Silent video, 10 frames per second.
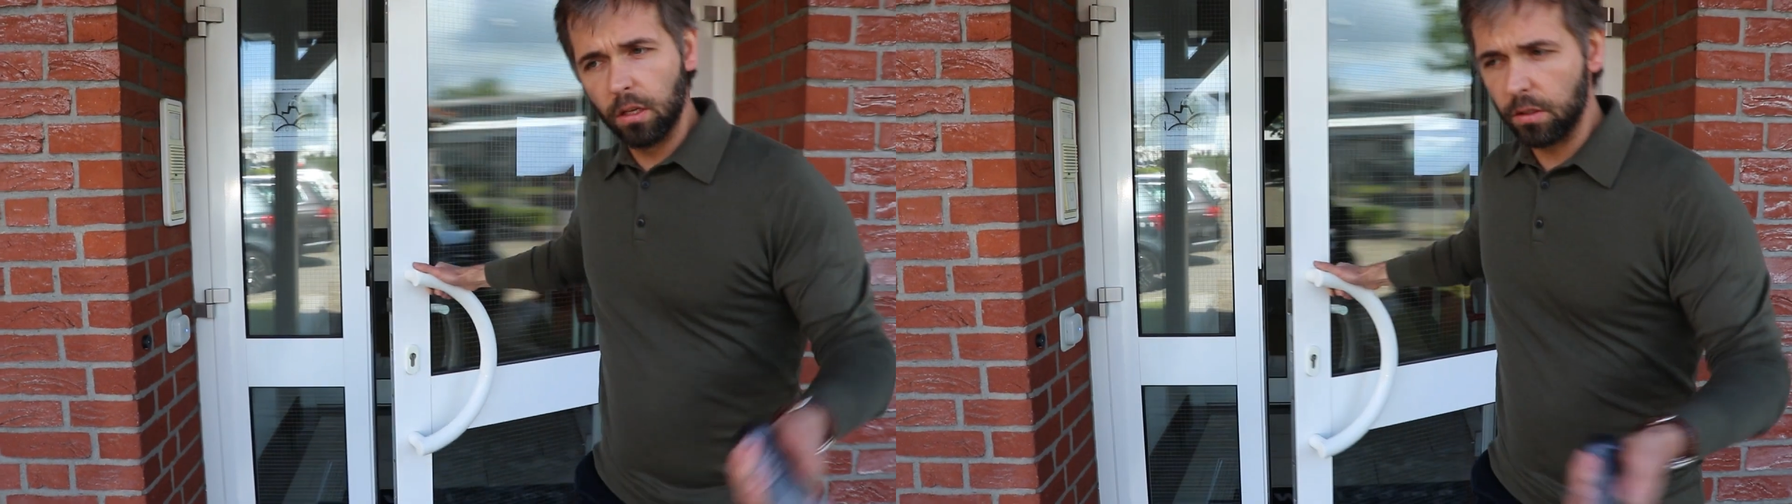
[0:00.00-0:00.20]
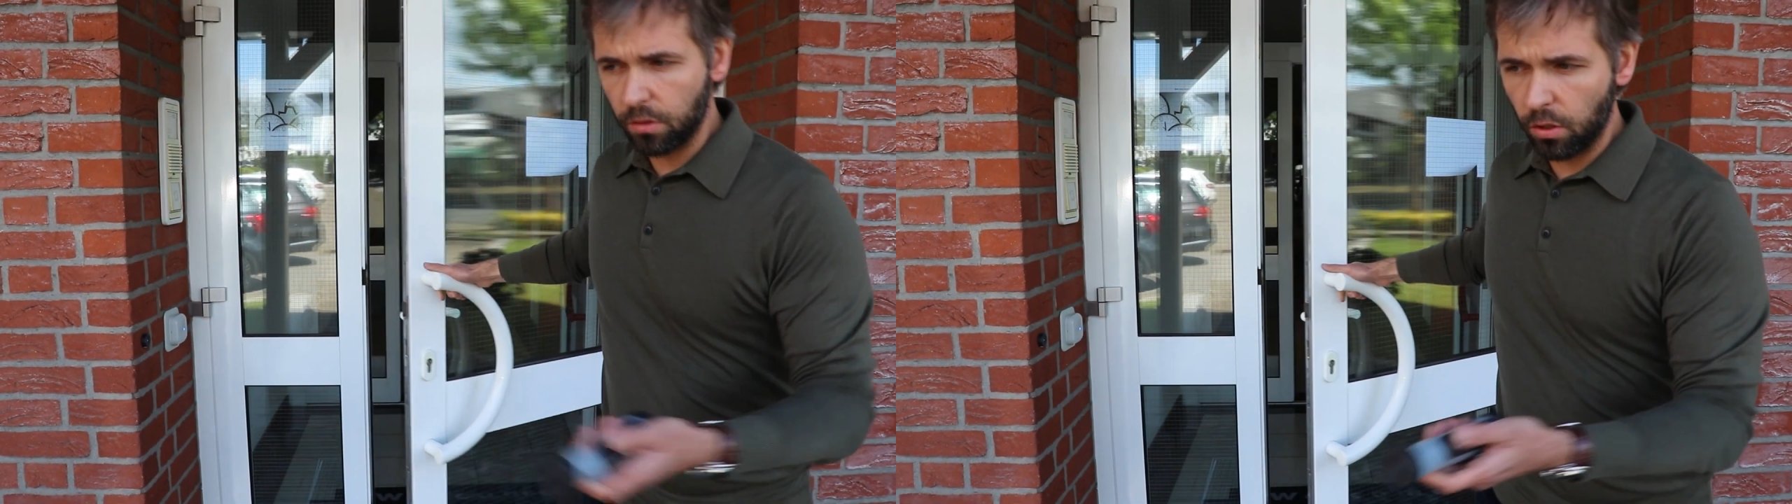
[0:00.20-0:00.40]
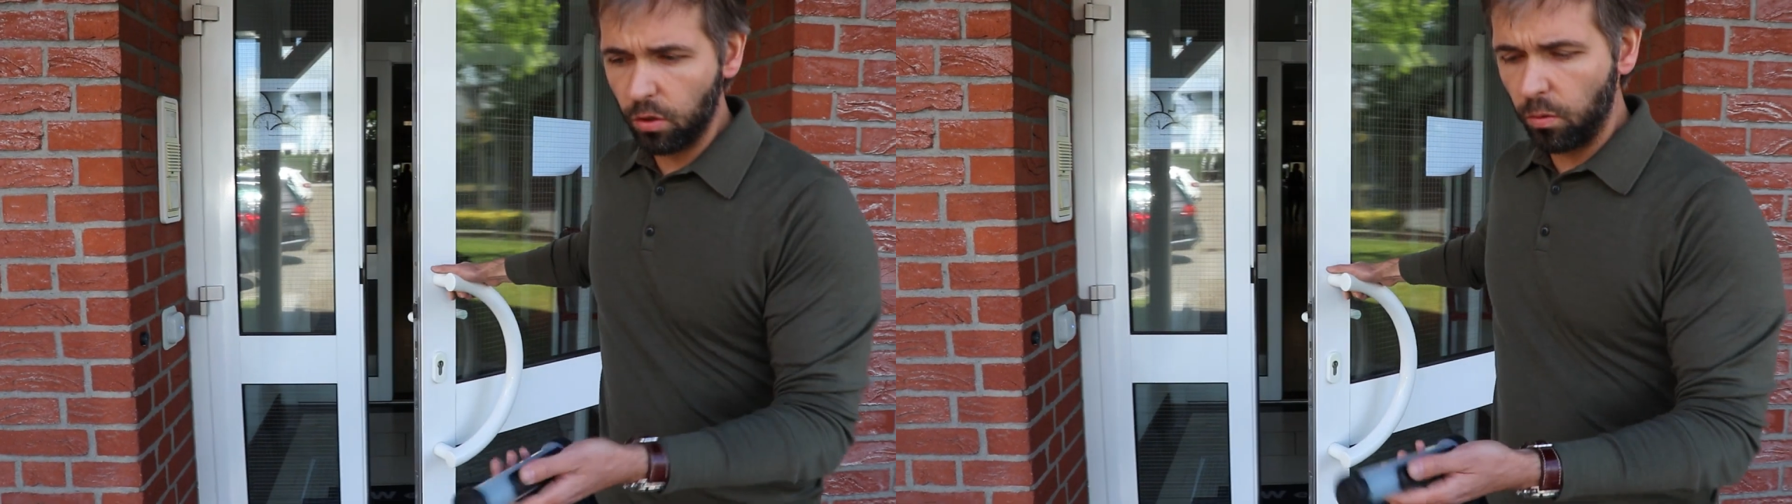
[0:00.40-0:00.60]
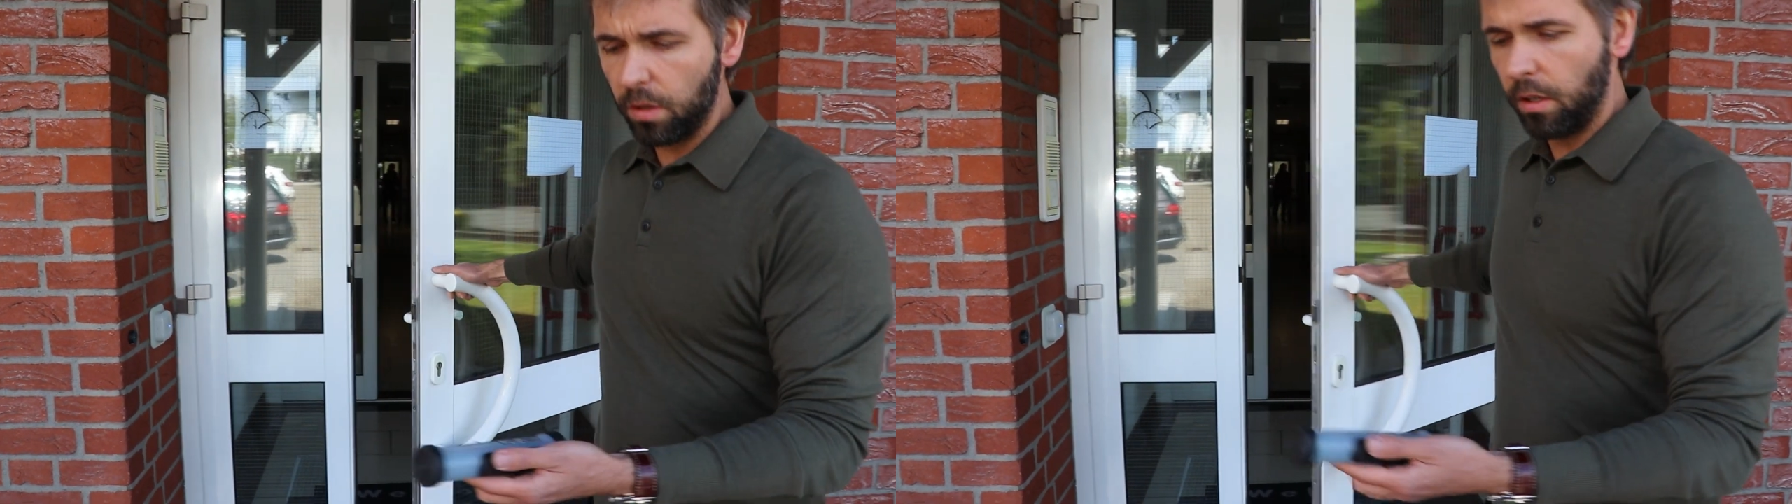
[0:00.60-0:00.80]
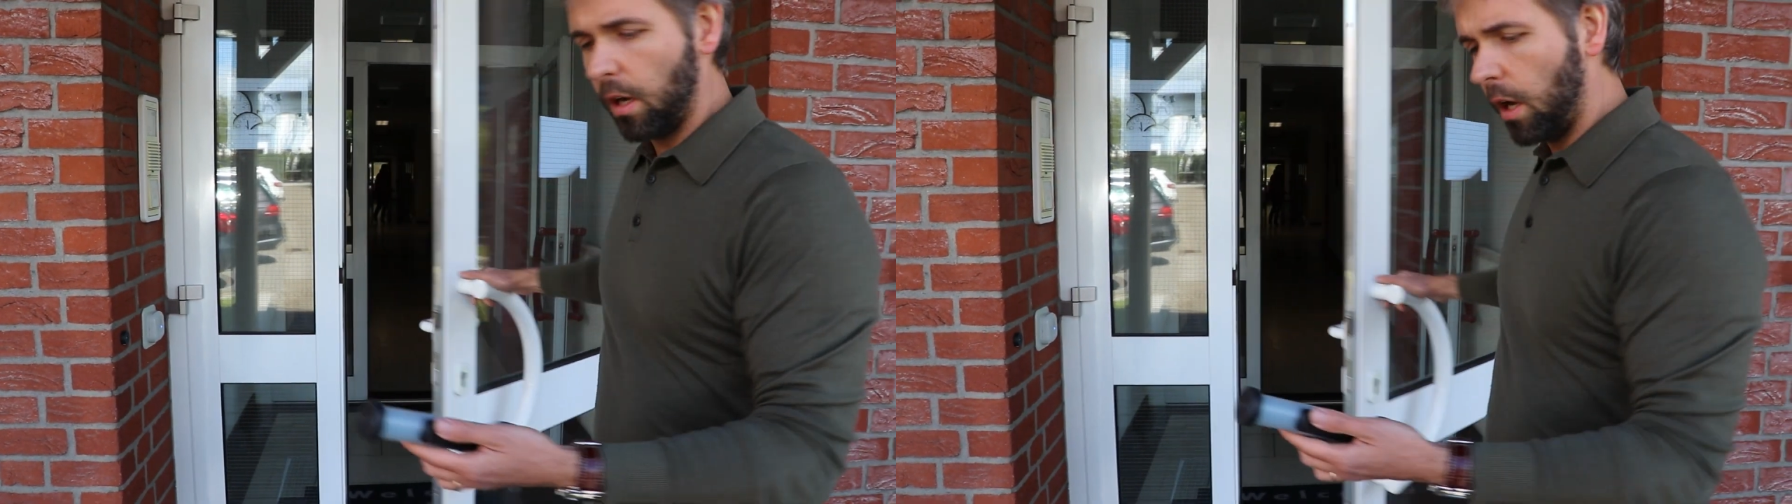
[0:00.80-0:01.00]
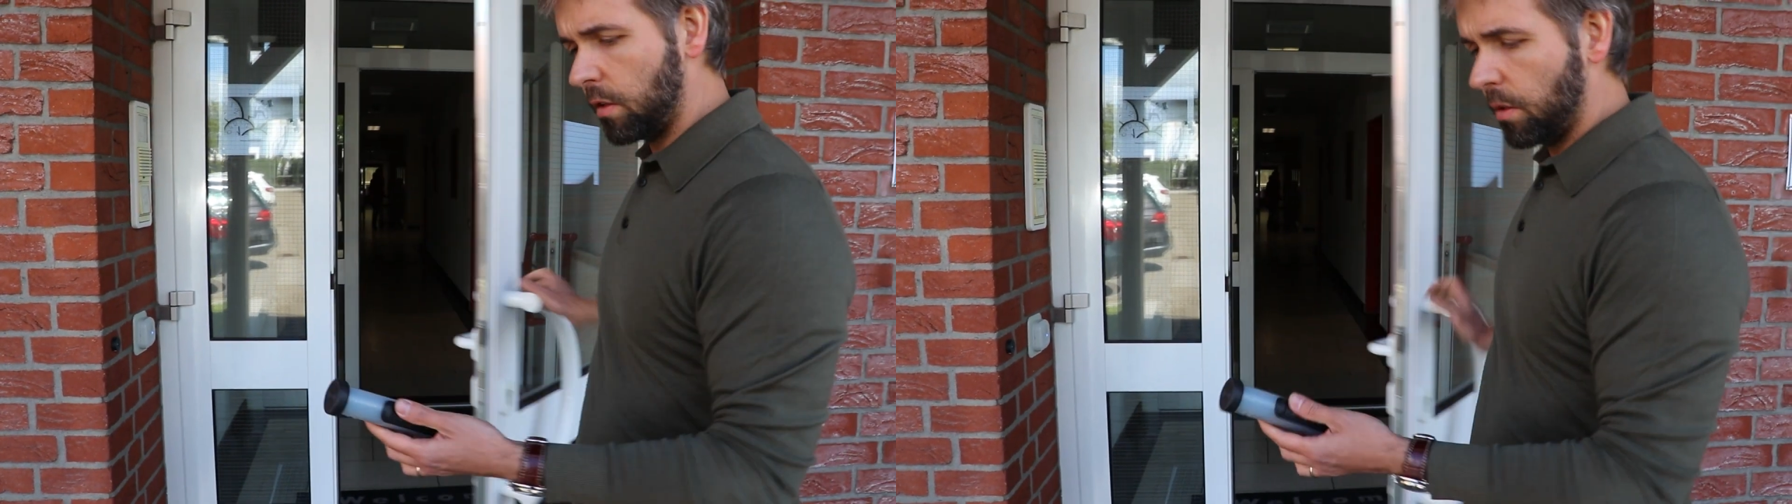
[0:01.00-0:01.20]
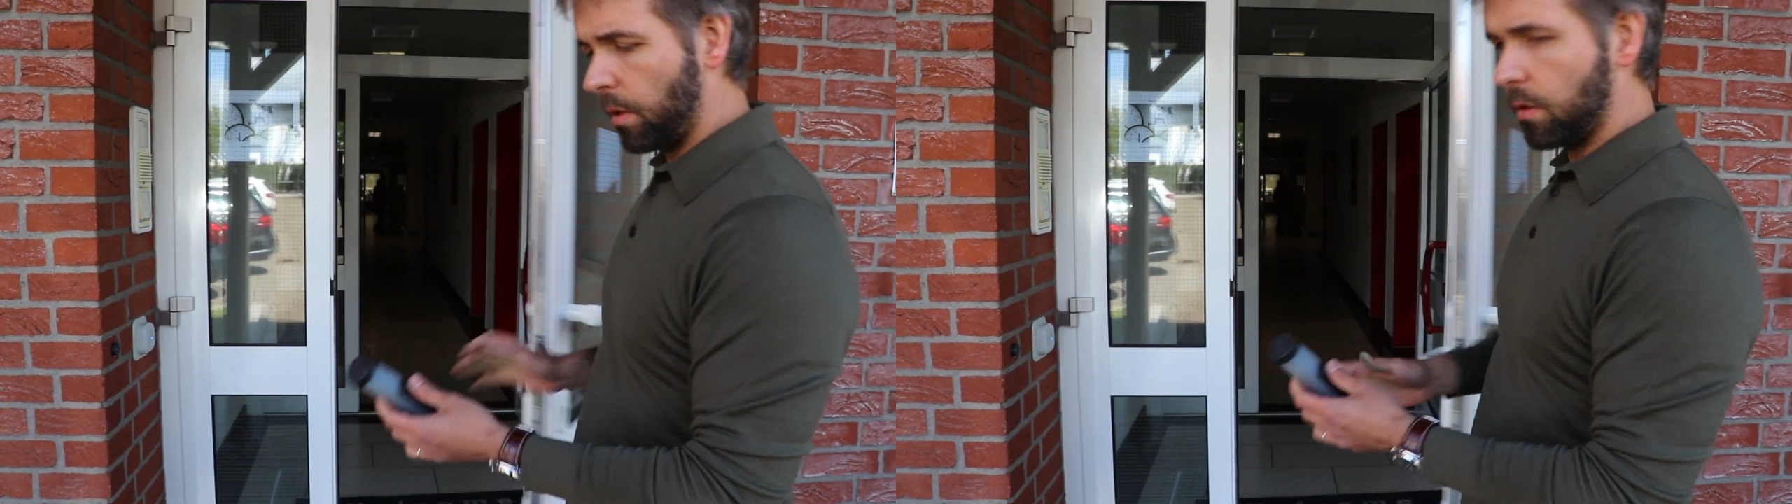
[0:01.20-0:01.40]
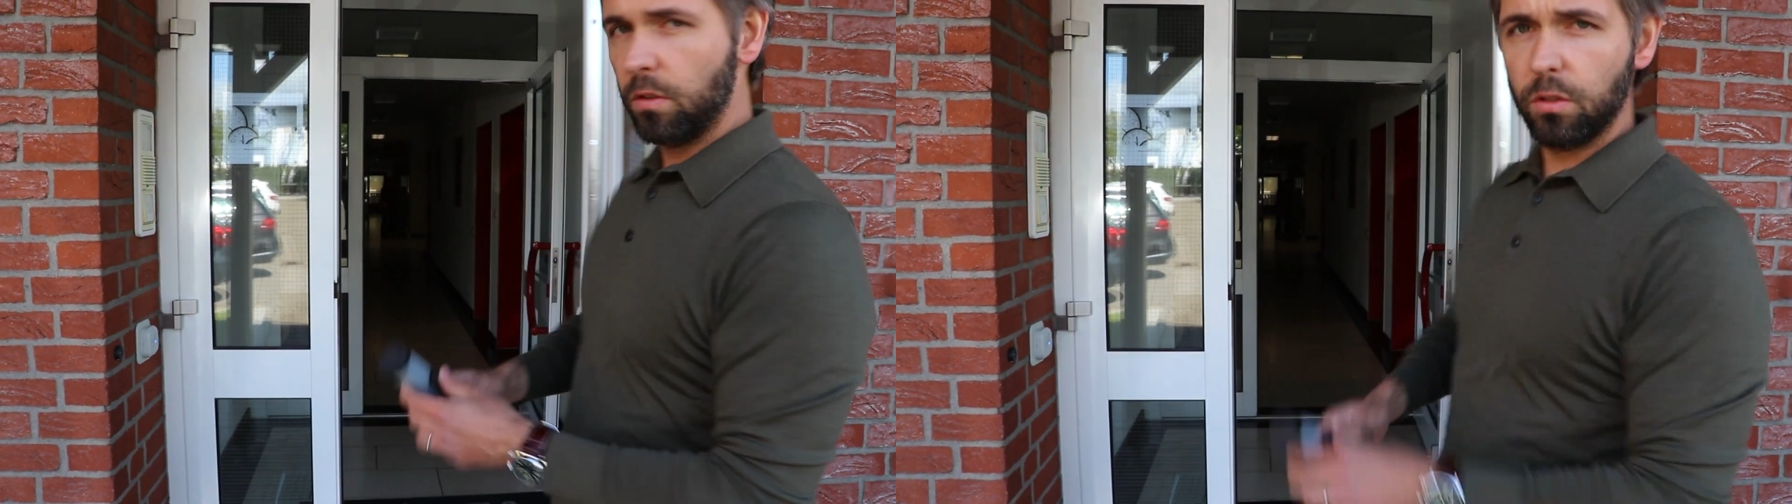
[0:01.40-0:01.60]
So what the guard is
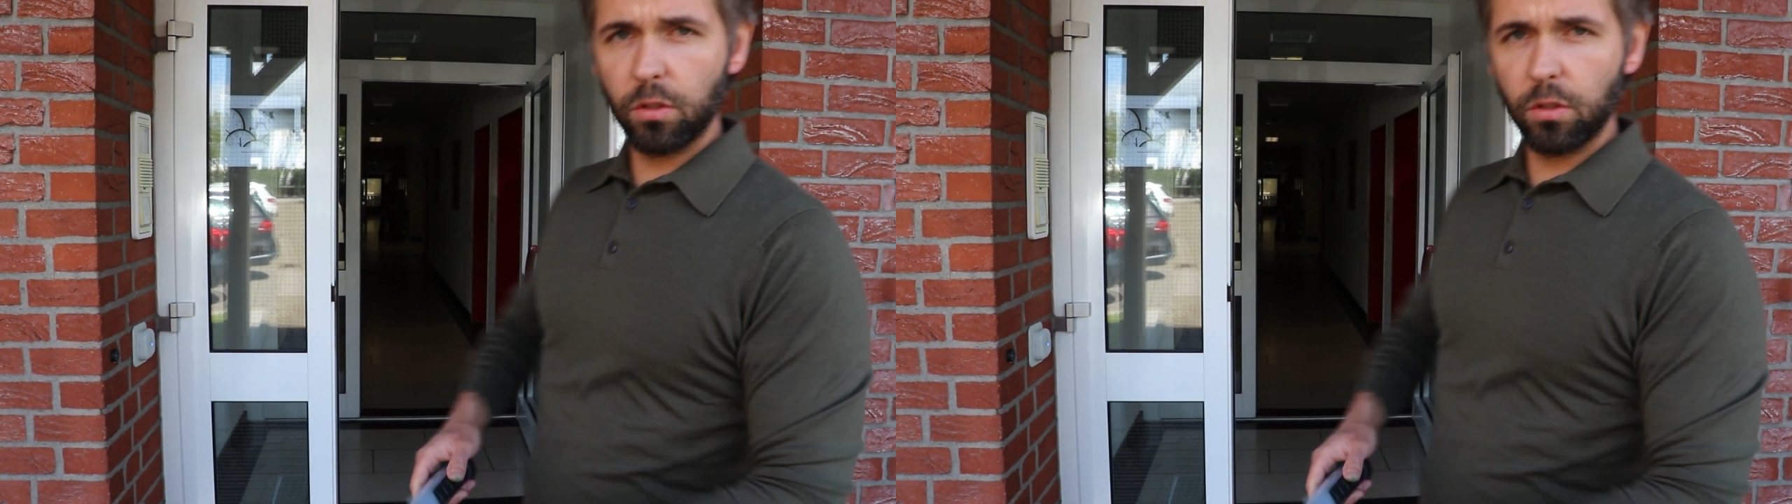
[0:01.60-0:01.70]
supposed to